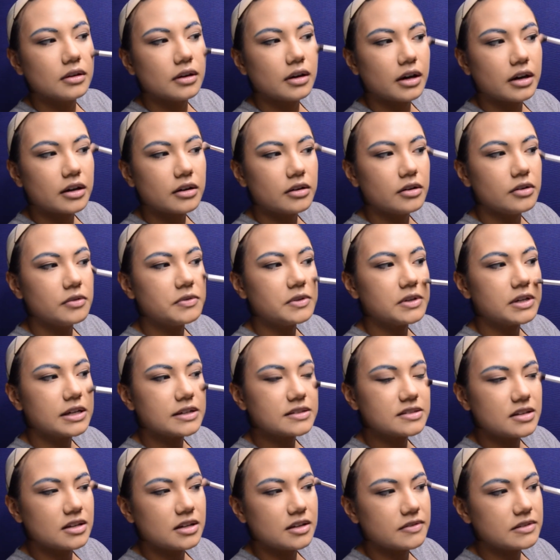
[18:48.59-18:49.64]
I don't know if you
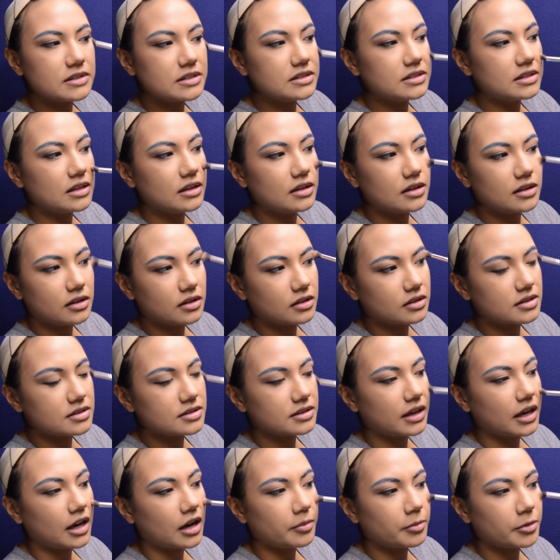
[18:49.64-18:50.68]
guys can even see it on this
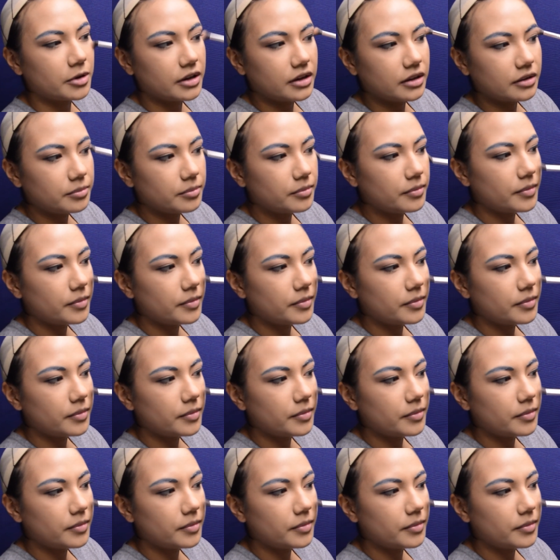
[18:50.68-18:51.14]
camera,